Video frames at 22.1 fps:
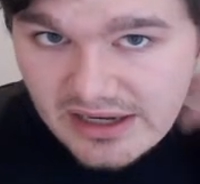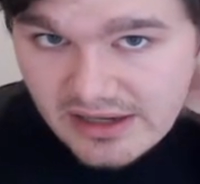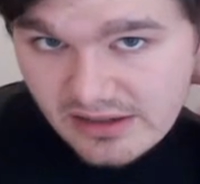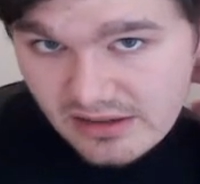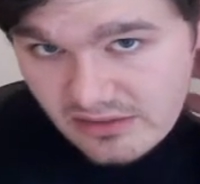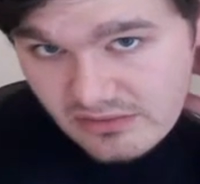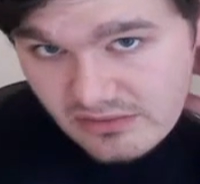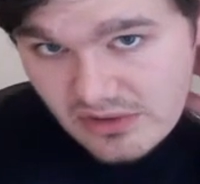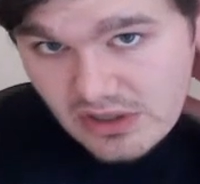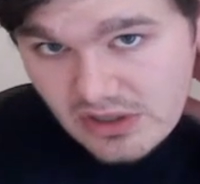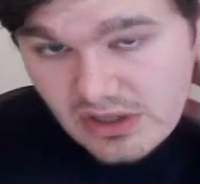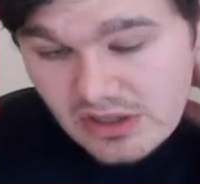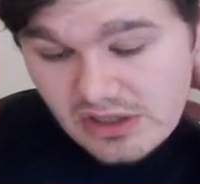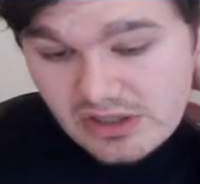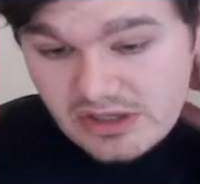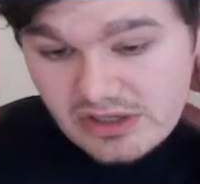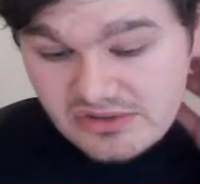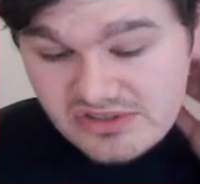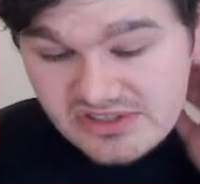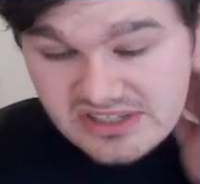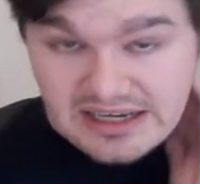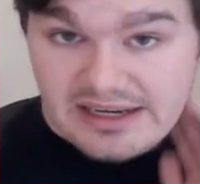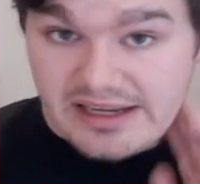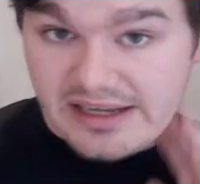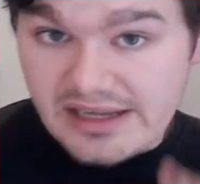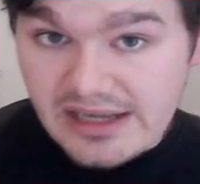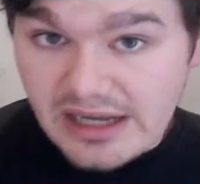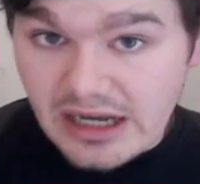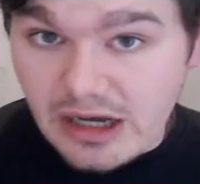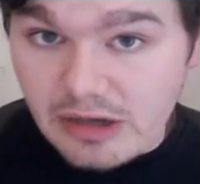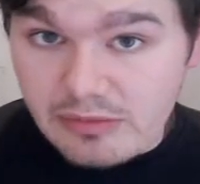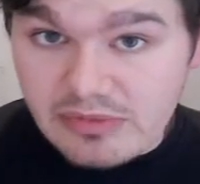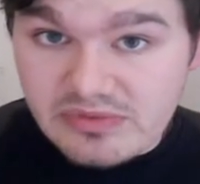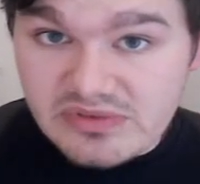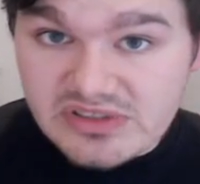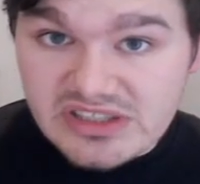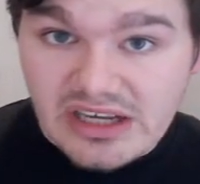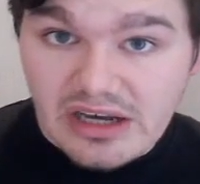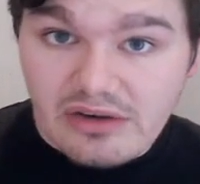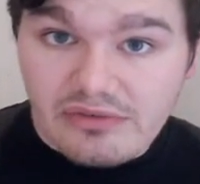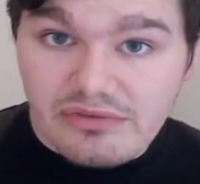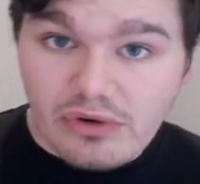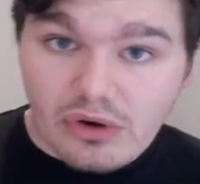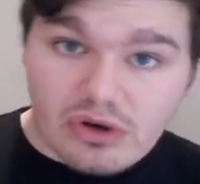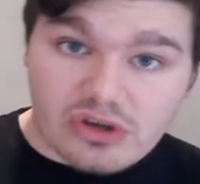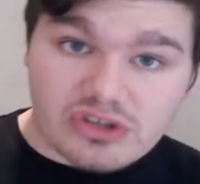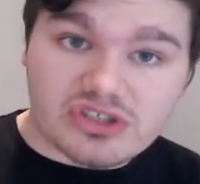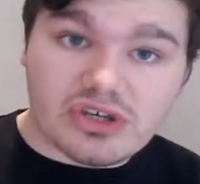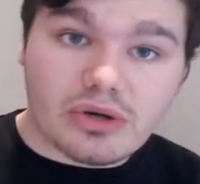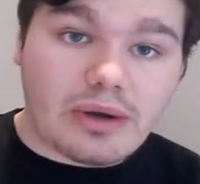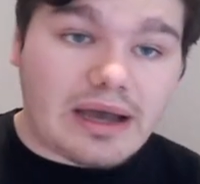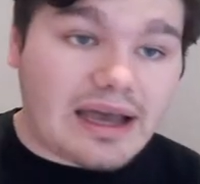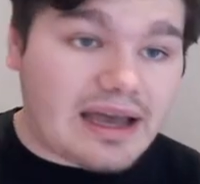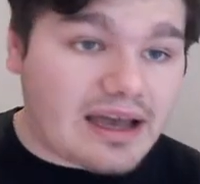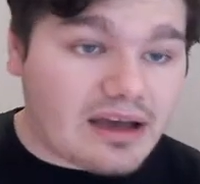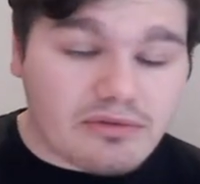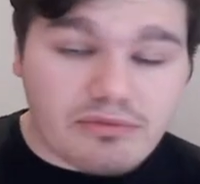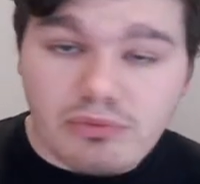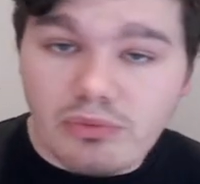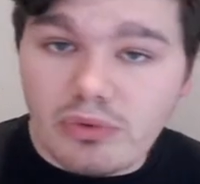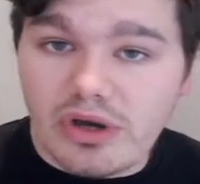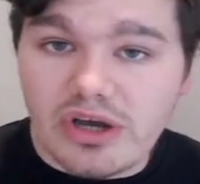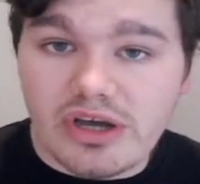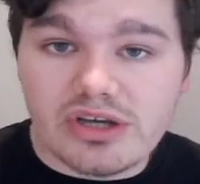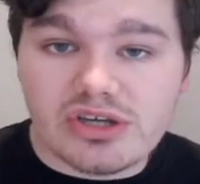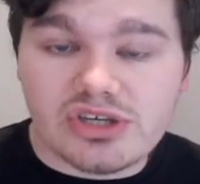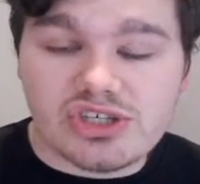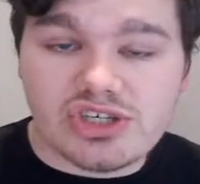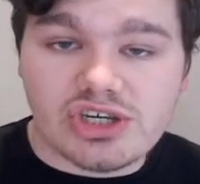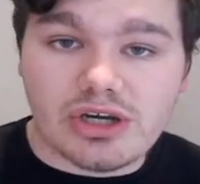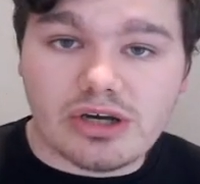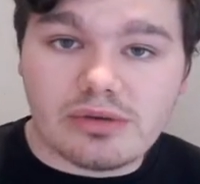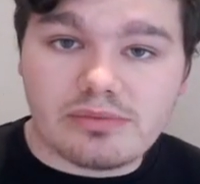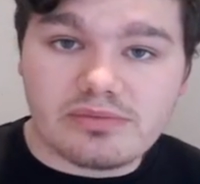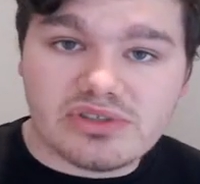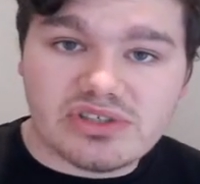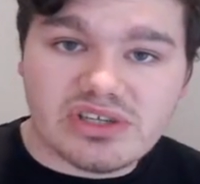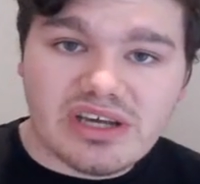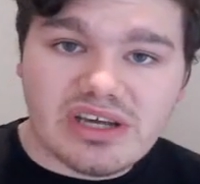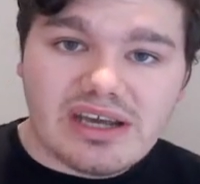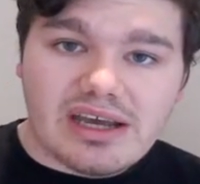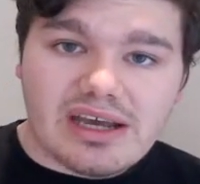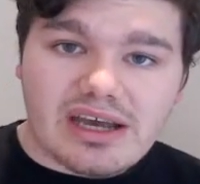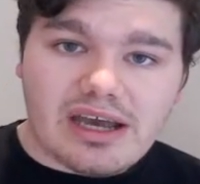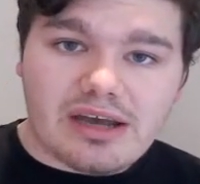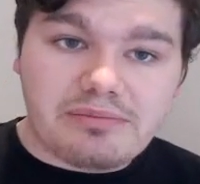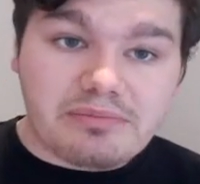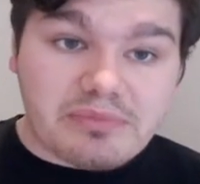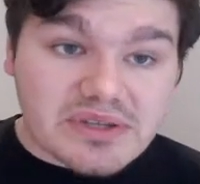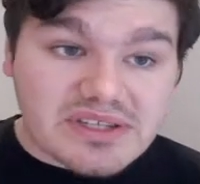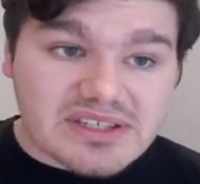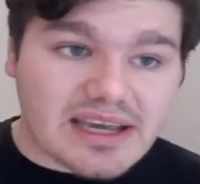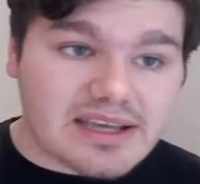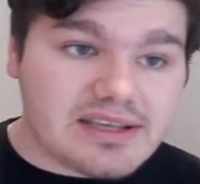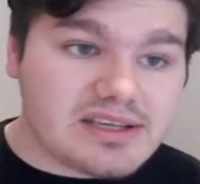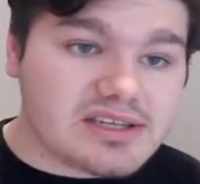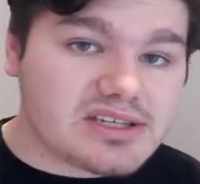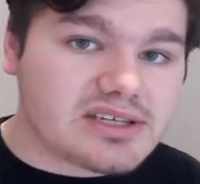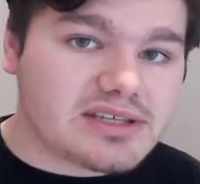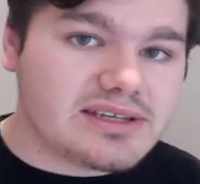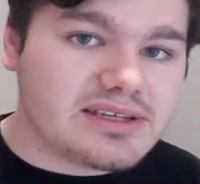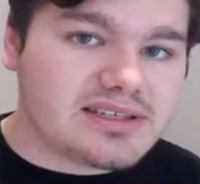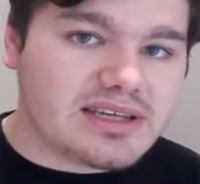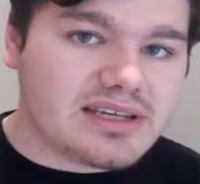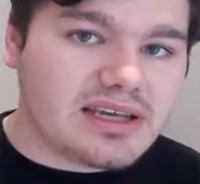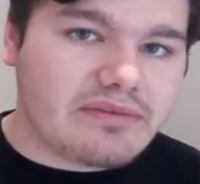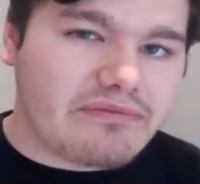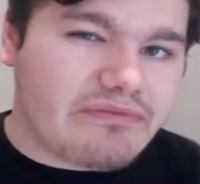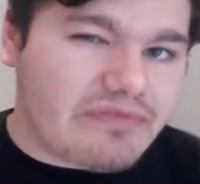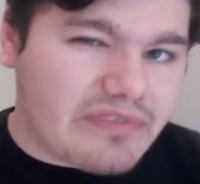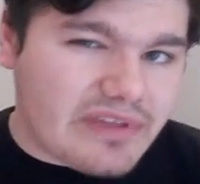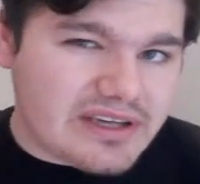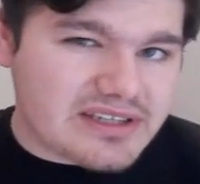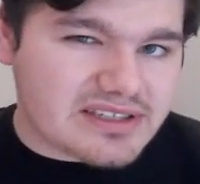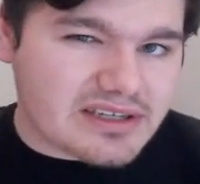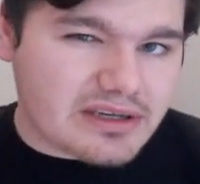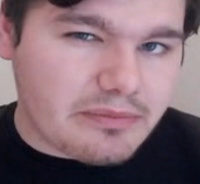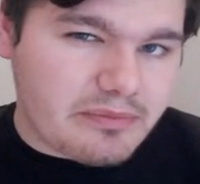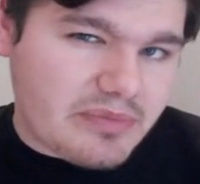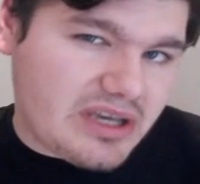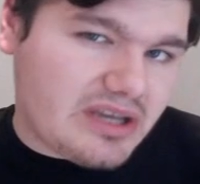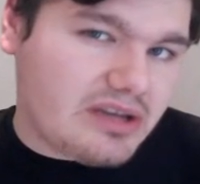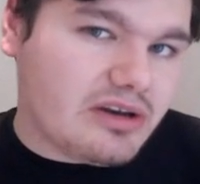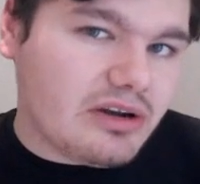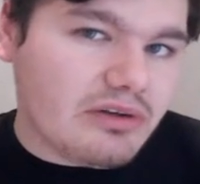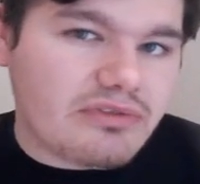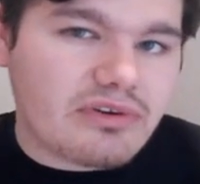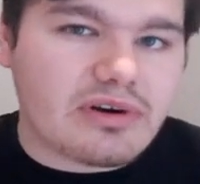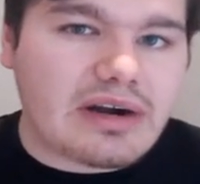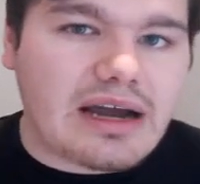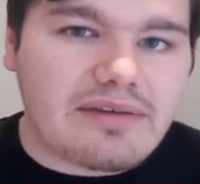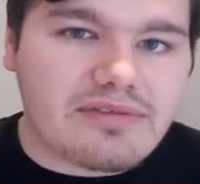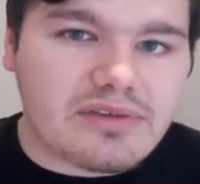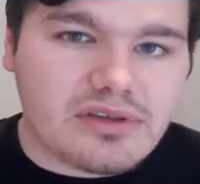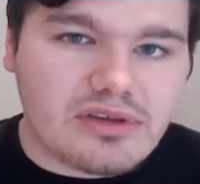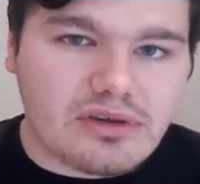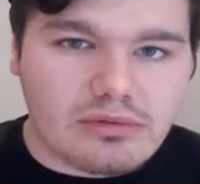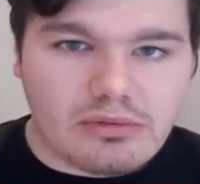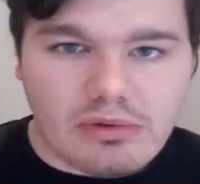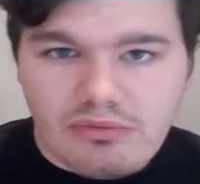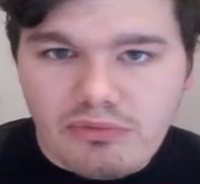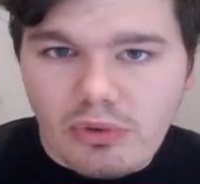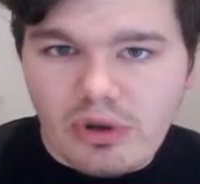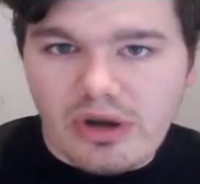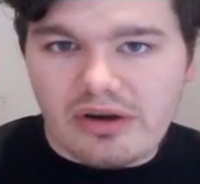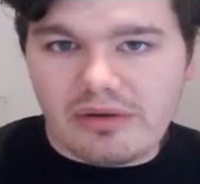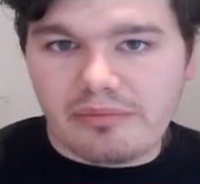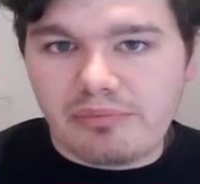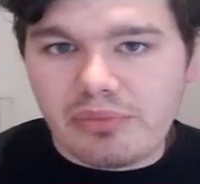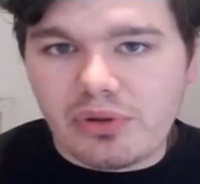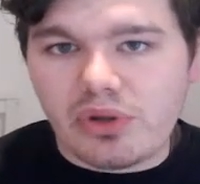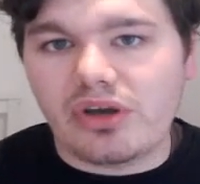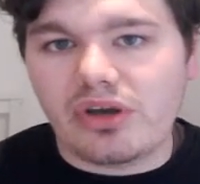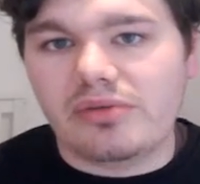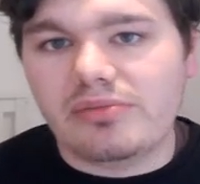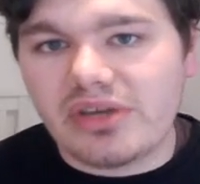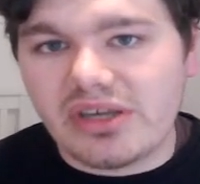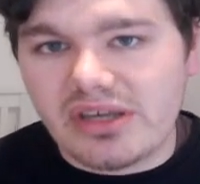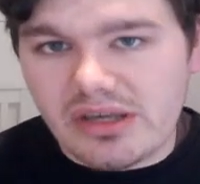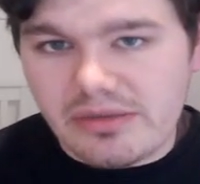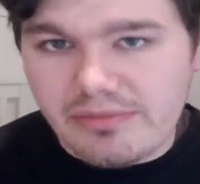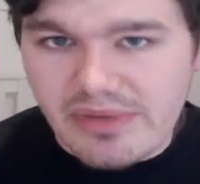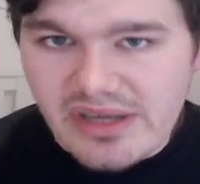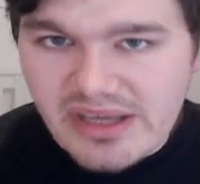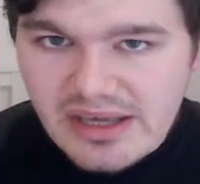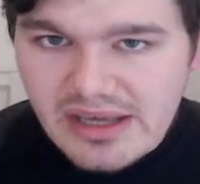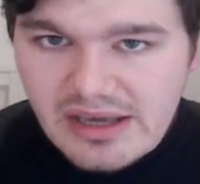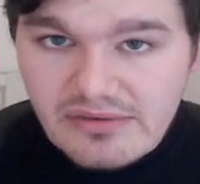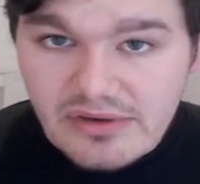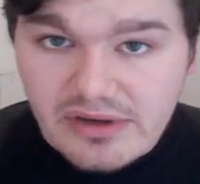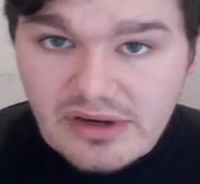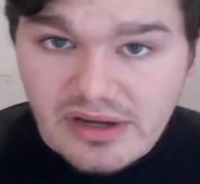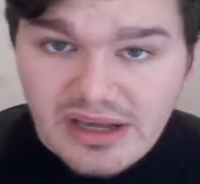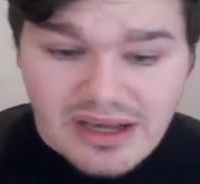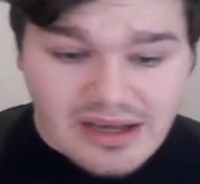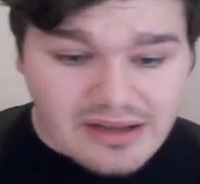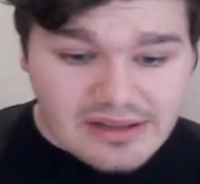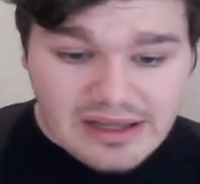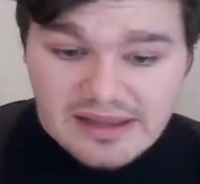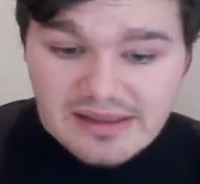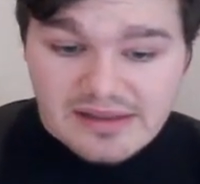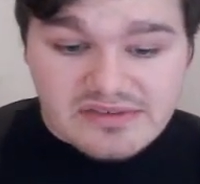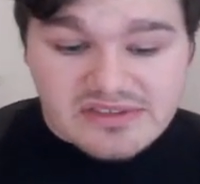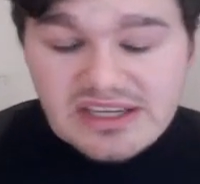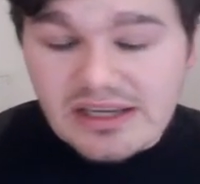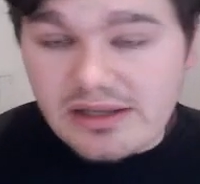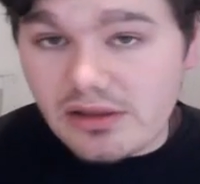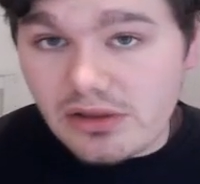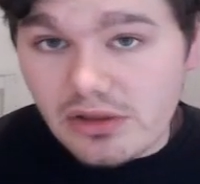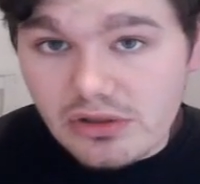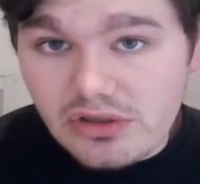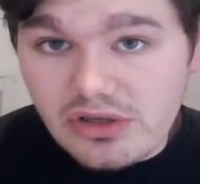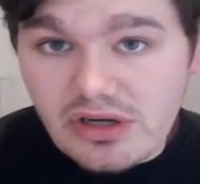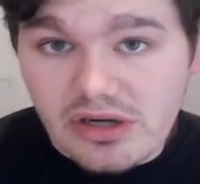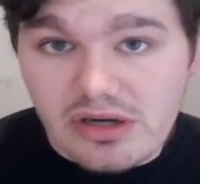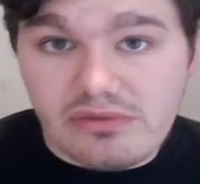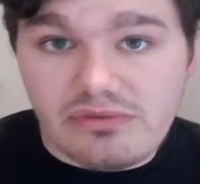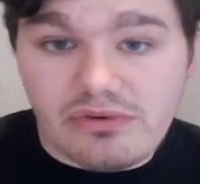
of, Sadiq Khan himself, also have workshops and potentially see if this could be another avenue of where employment can be given. And like they've said, London